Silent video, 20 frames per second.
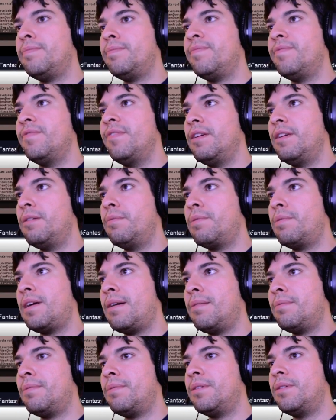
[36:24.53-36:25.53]

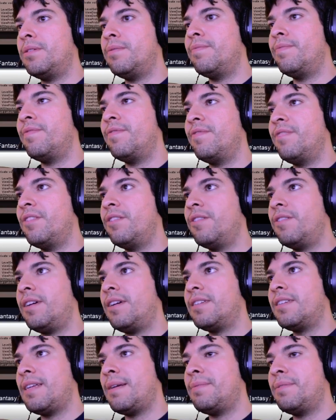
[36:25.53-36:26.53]
view all
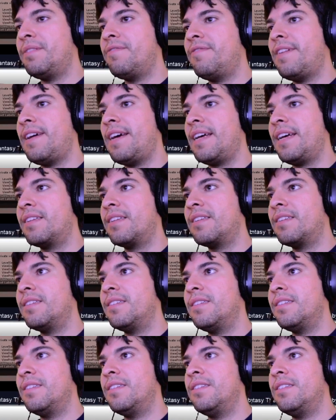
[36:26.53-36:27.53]
steps and facts,
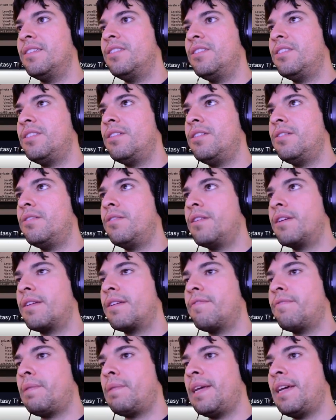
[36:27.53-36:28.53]
show the
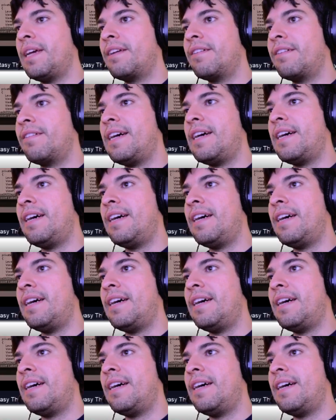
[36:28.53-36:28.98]
plan graph,